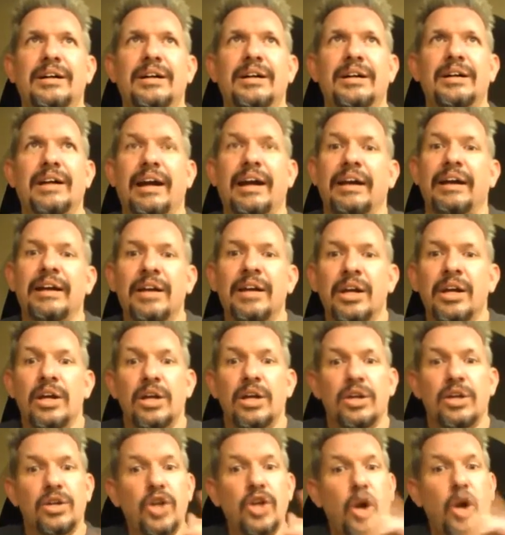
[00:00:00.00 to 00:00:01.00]
Okay,
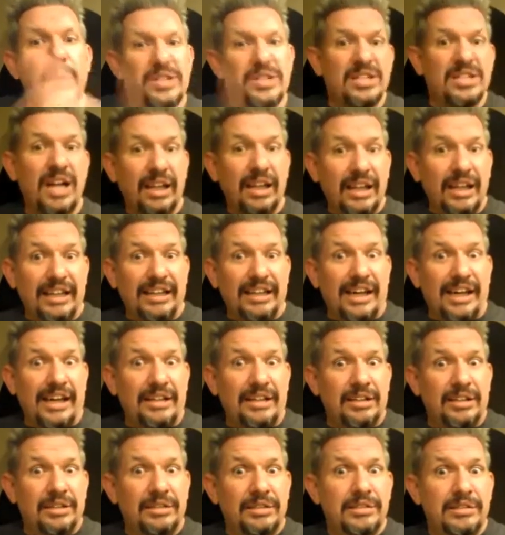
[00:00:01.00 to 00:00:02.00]
no, it's not like
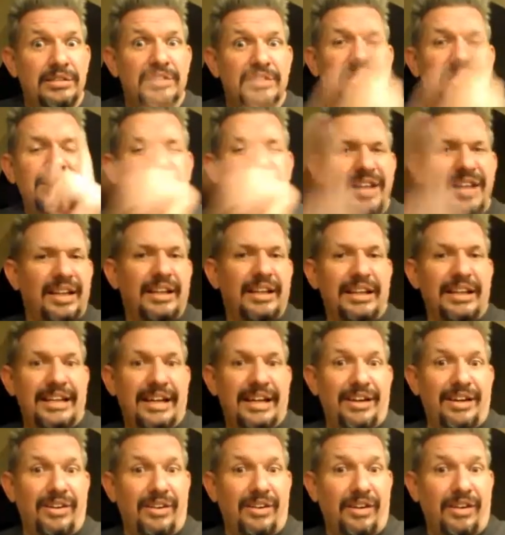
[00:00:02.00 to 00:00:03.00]
that. It's not like
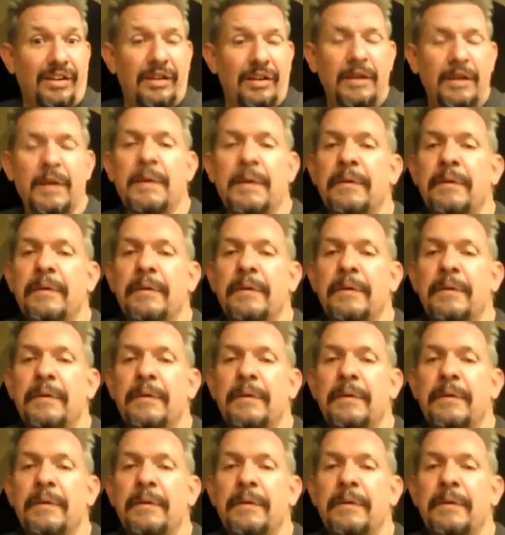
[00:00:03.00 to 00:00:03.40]
that at all.